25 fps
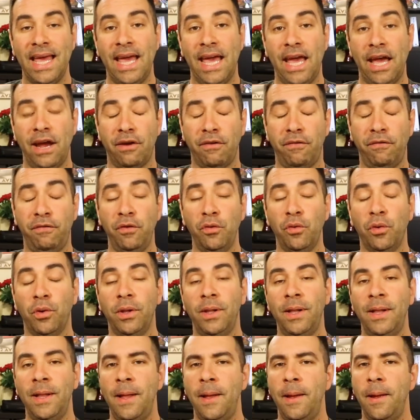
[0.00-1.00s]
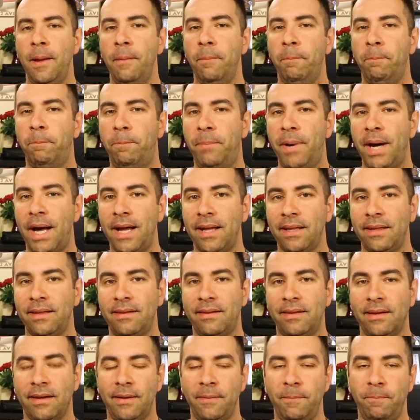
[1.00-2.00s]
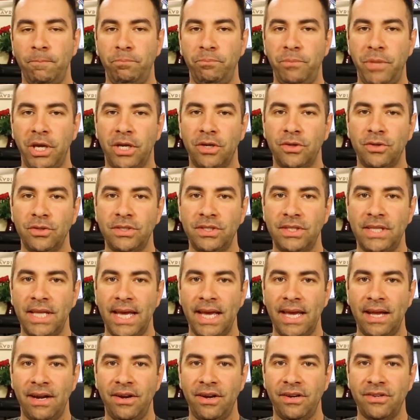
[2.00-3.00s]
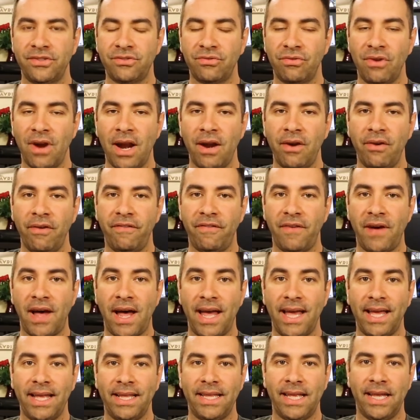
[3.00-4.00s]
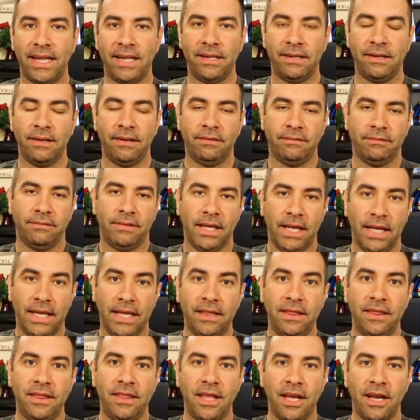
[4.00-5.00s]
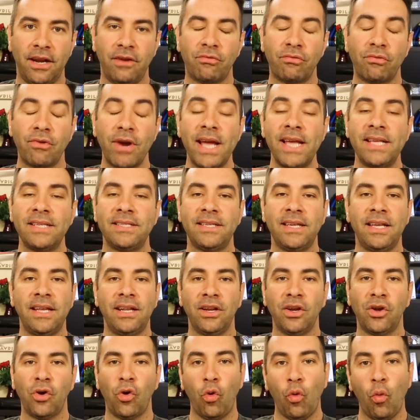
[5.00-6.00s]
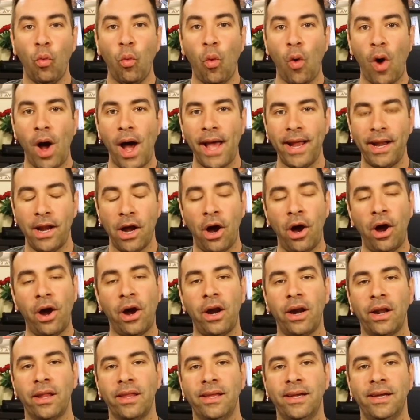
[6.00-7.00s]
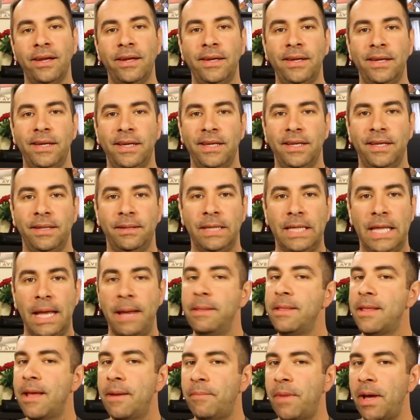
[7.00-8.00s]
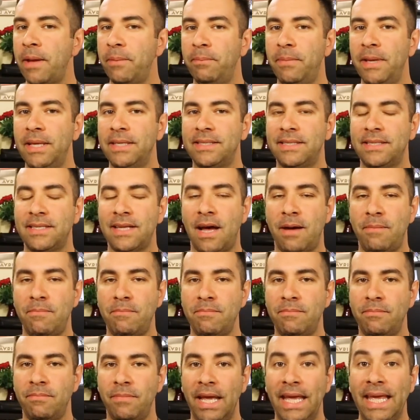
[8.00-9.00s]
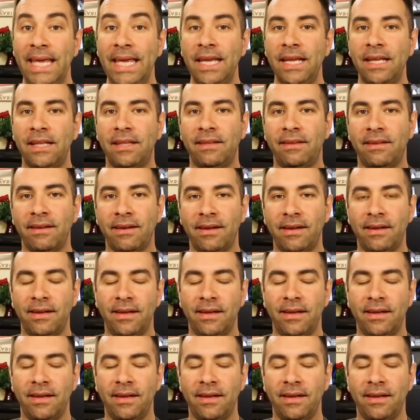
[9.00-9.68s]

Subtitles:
air fuel, but because the air is rarefied and they're racing quite hard, there might be some heat